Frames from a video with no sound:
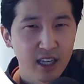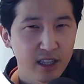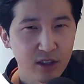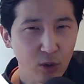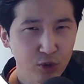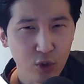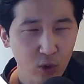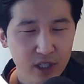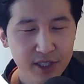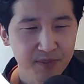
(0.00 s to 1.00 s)
no
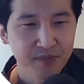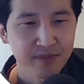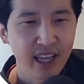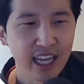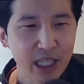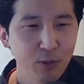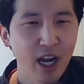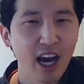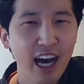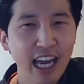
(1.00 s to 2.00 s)
drawers, and he would
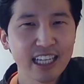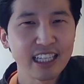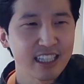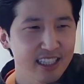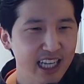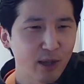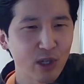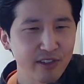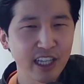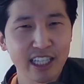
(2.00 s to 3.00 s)
hide it inside one
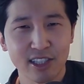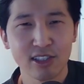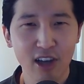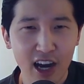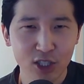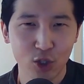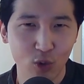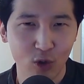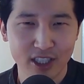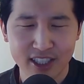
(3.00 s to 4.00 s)
of like his sock
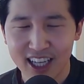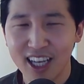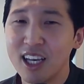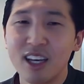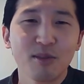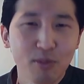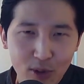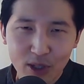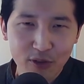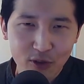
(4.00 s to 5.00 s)
drawers.
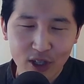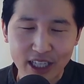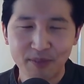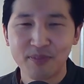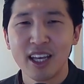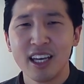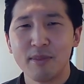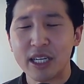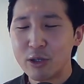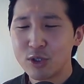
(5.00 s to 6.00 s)
Pretty funny.
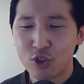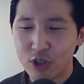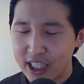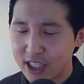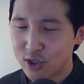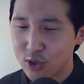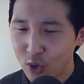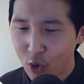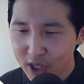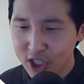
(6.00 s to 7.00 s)
But he was drinking
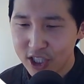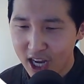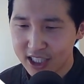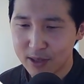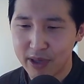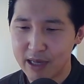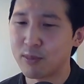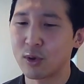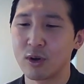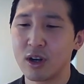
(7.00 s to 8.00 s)
so much Dr.
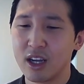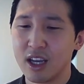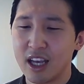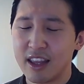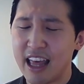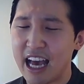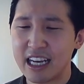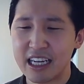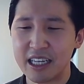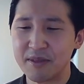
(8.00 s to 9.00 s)
Pepper
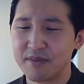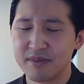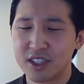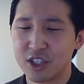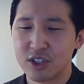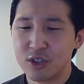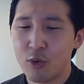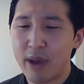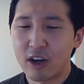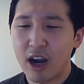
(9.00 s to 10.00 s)
that just no
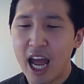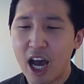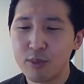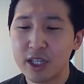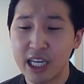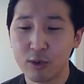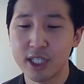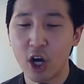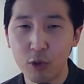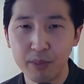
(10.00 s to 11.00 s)
matter how much I was
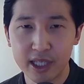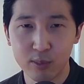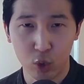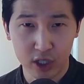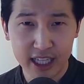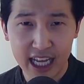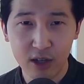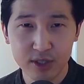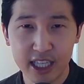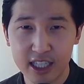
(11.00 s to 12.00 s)
helping him work
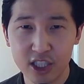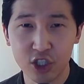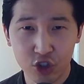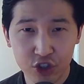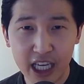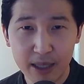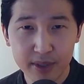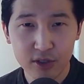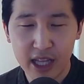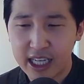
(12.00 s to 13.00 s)
out to get into shape
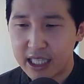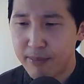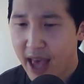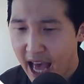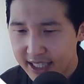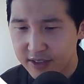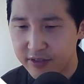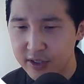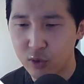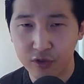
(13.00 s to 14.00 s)
so that he could pass the
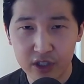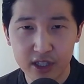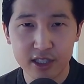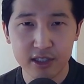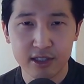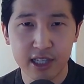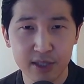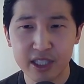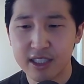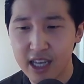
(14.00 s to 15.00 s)
physical fitness
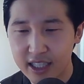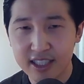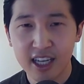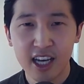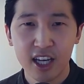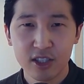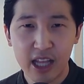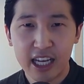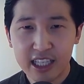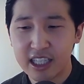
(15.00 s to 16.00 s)
assessment test so
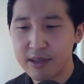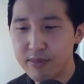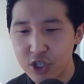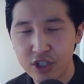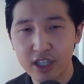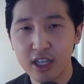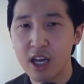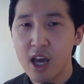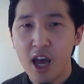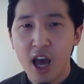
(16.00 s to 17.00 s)
that he could commission,
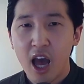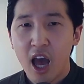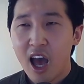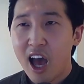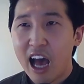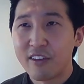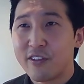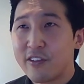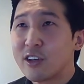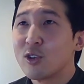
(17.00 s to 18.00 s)
I
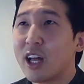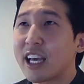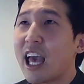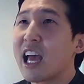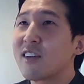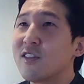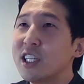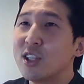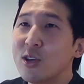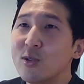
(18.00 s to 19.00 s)
feel like every
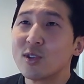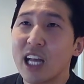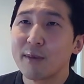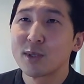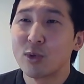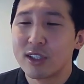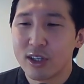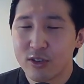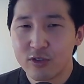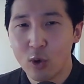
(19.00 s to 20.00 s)
2 steps we
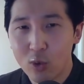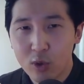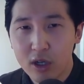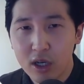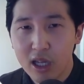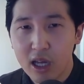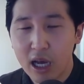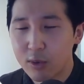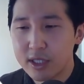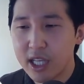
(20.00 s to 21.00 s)
took forward, I
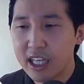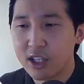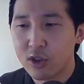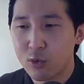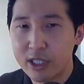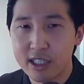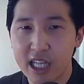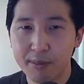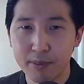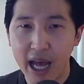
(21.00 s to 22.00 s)
was taking 3
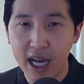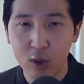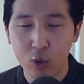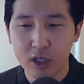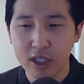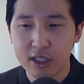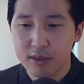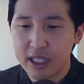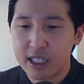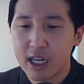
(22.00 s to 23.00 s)
steps backwards
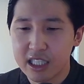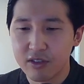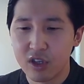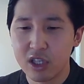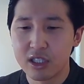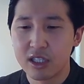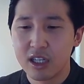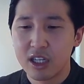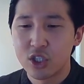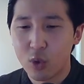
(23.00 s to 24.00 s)
because of his
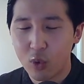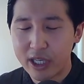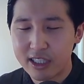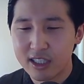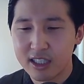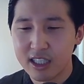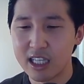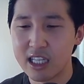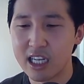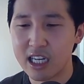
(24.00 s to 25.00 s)
choice in,